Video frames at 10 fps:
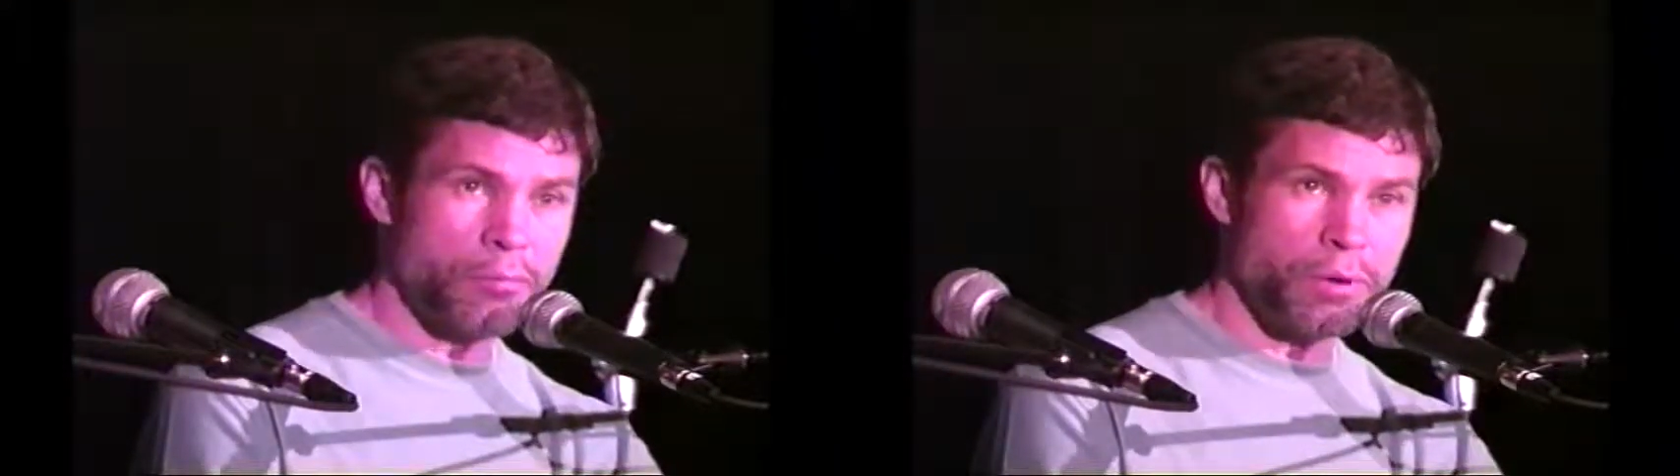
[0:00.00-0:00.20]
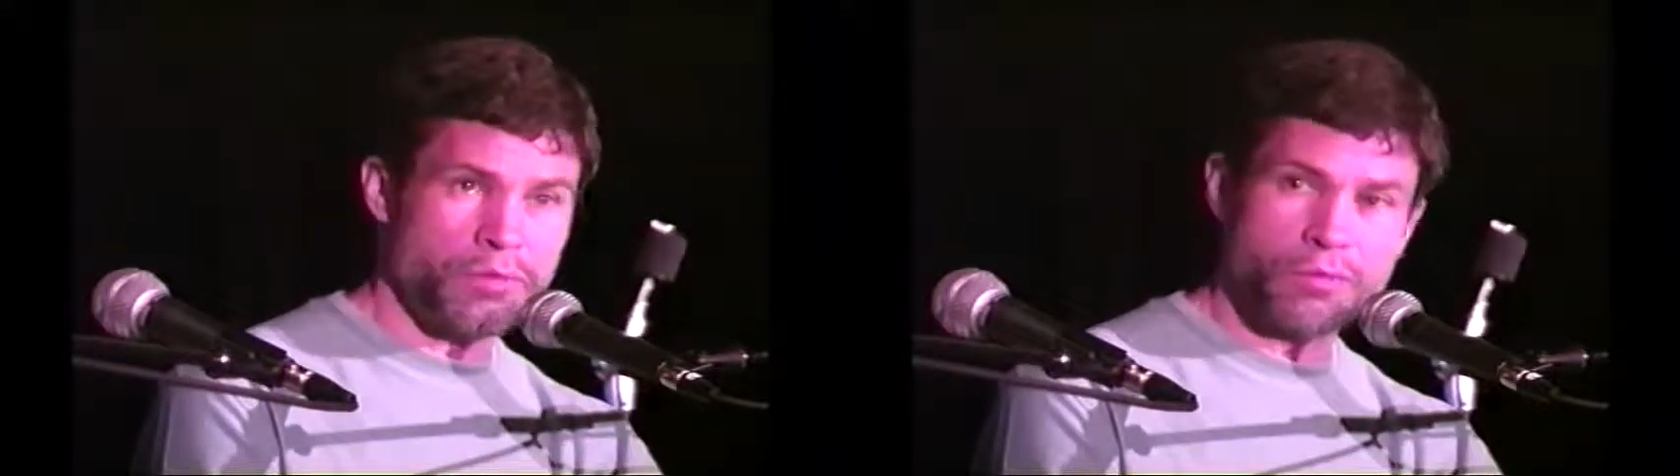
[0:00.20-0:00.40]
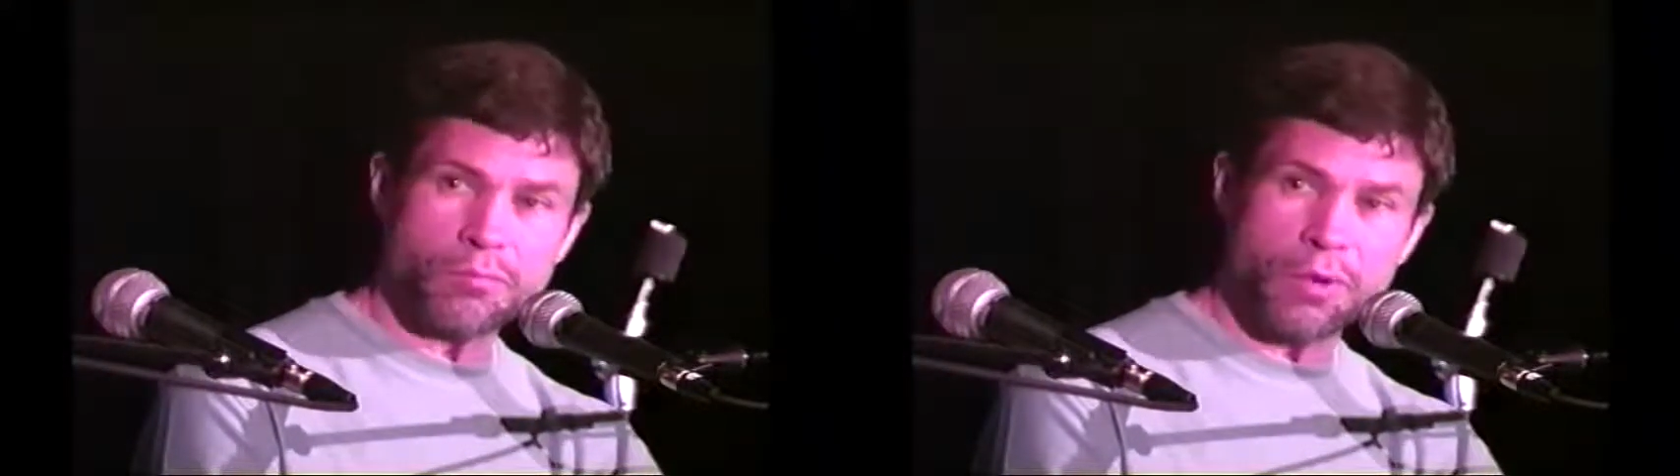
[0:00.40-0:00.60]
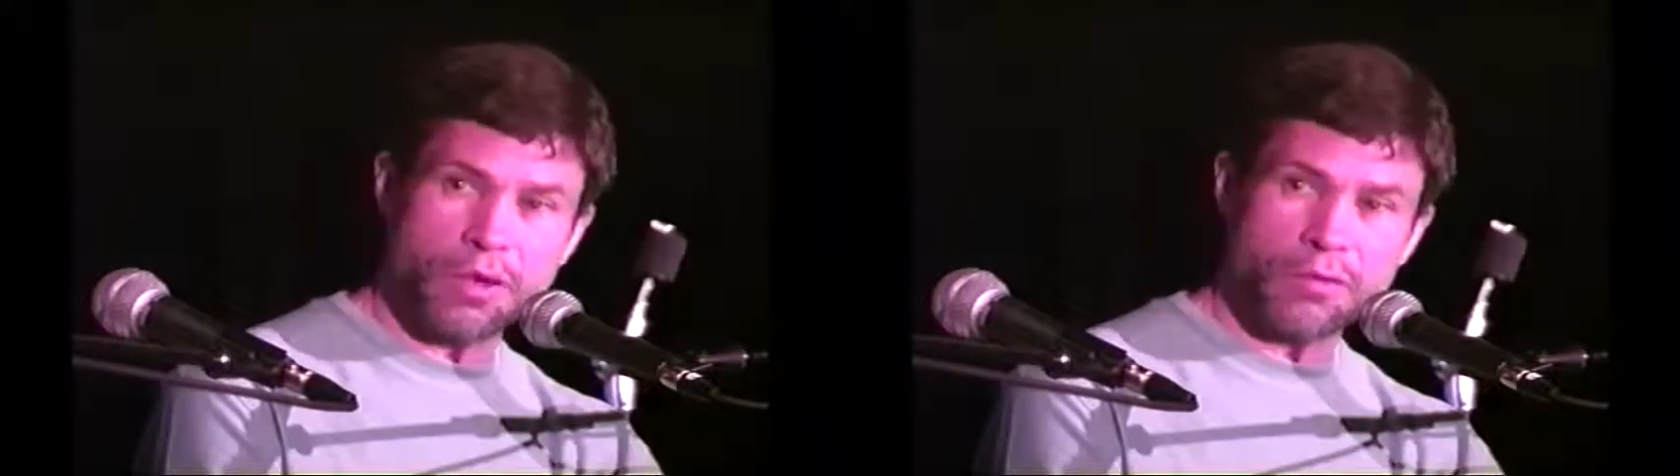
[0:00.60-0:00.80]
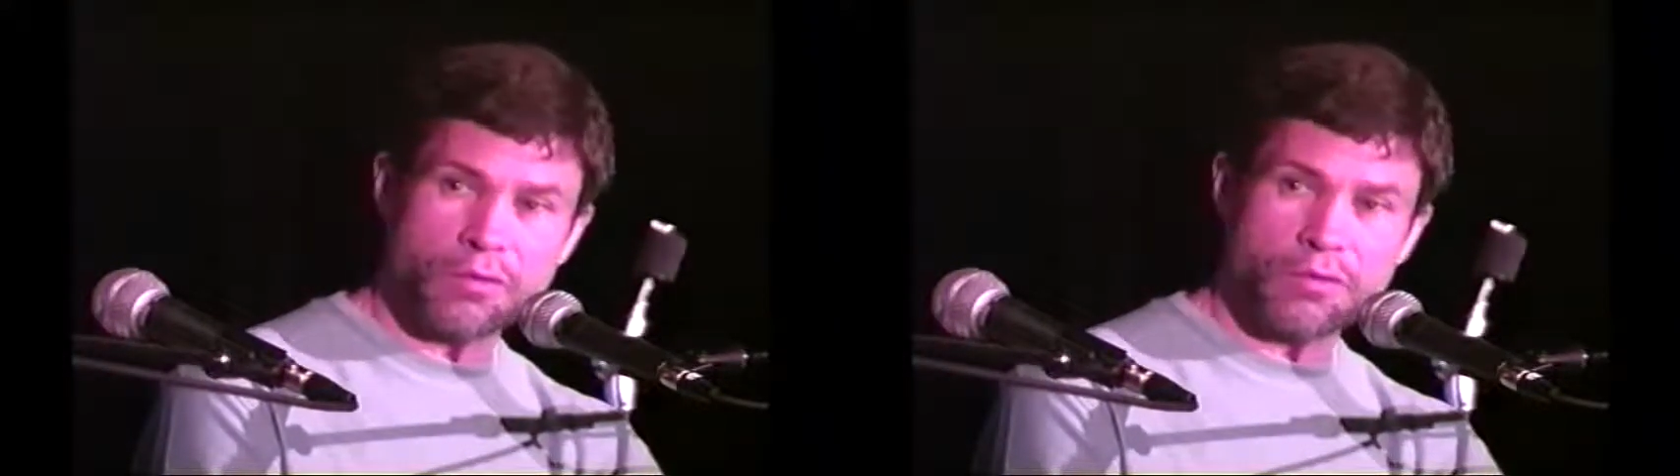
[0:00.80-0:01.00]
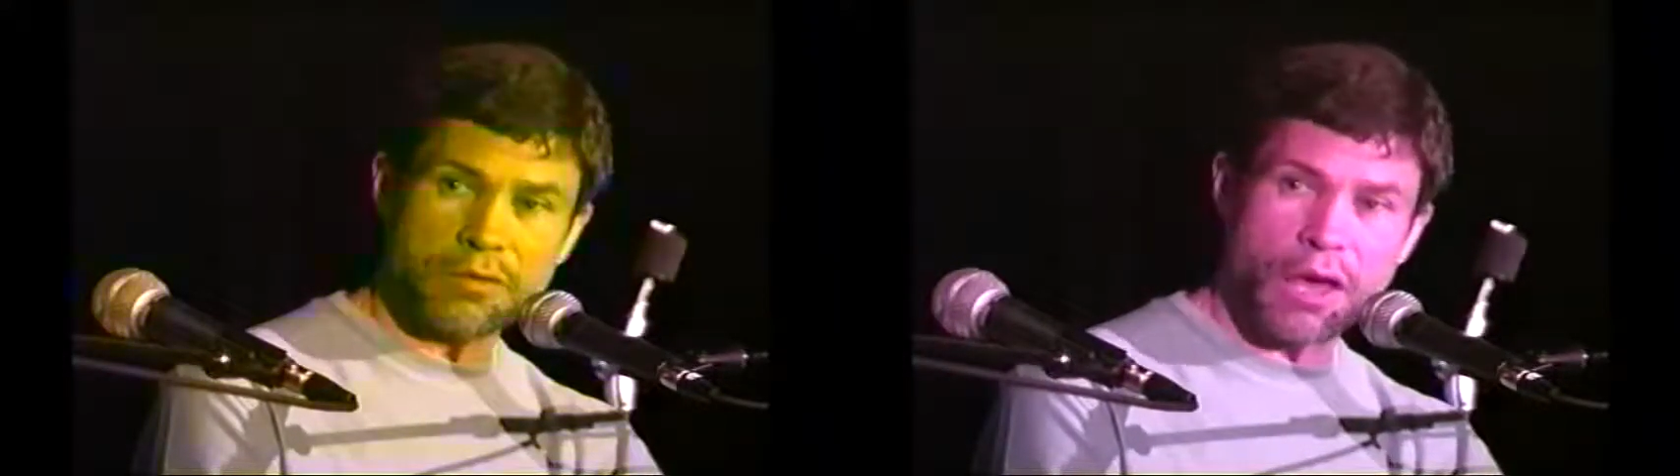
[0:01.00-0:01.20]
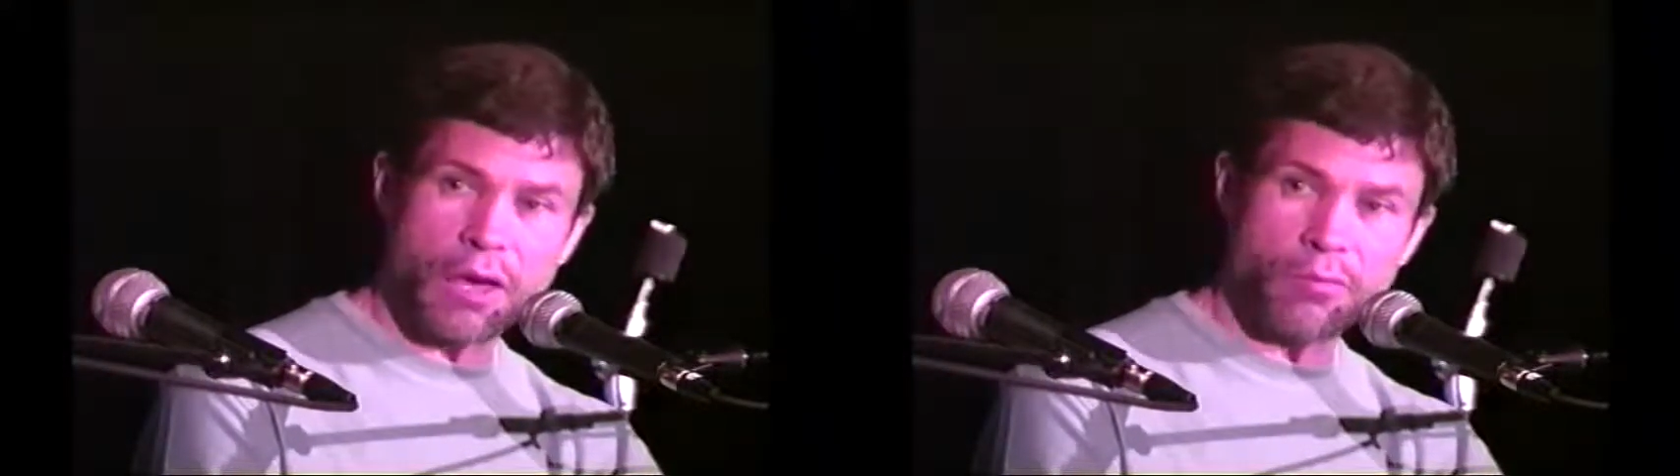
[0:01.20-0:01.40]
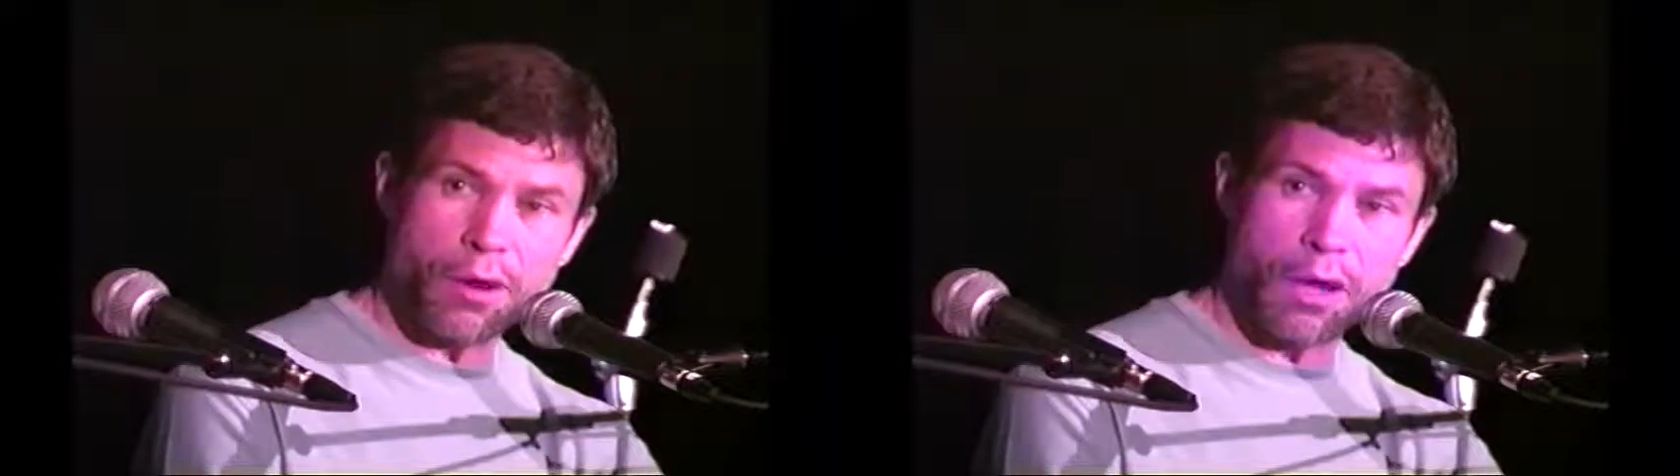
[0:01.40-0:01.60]
bunch of my
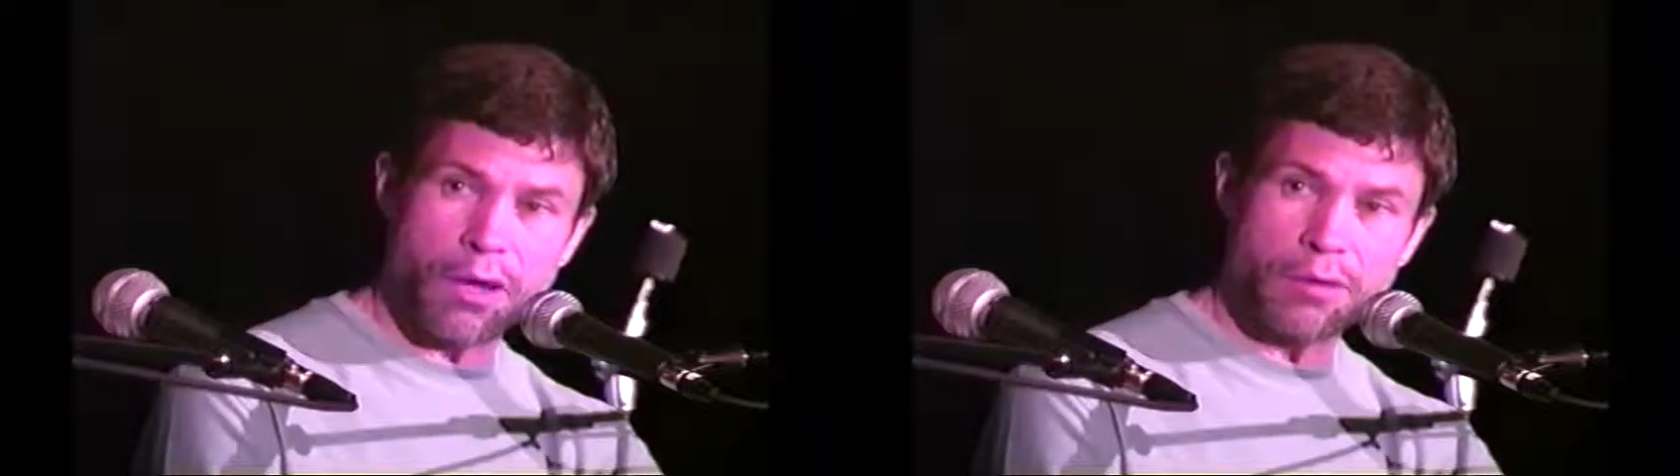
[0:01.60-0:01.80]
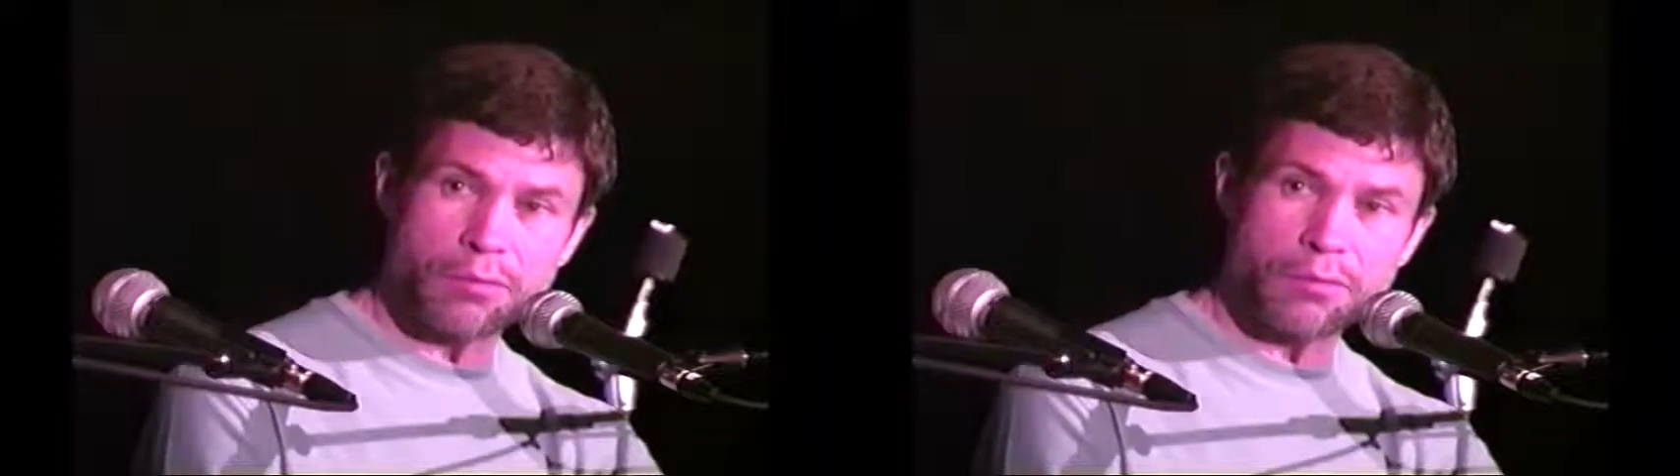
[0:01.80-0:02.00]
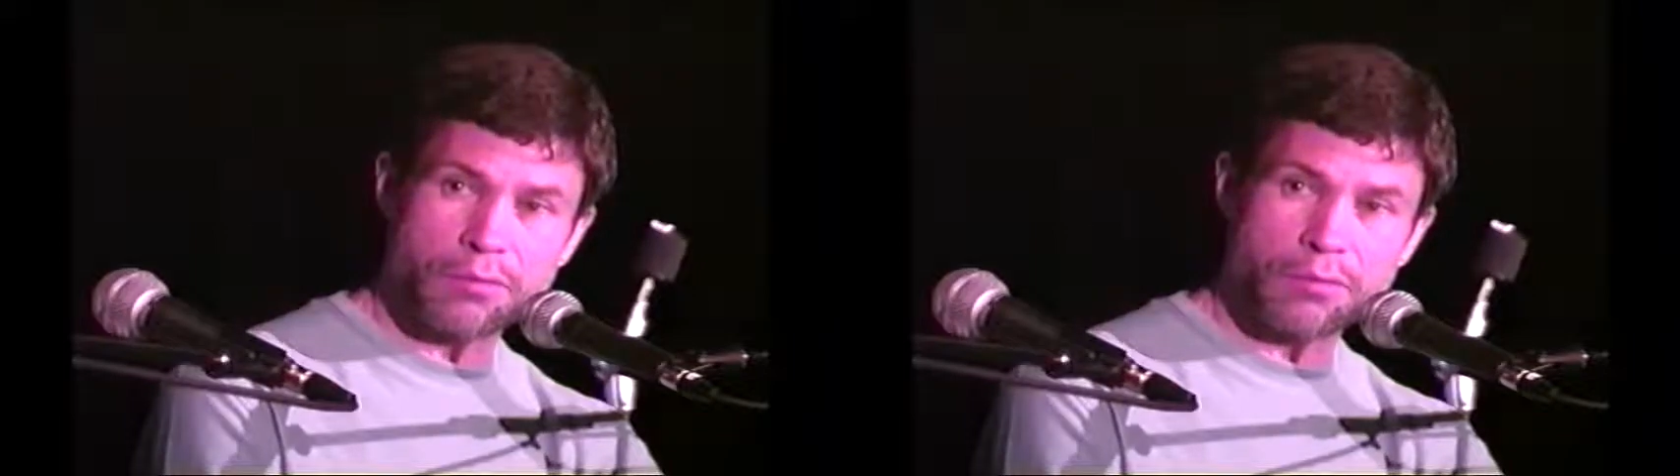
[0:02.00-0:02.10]
slide ride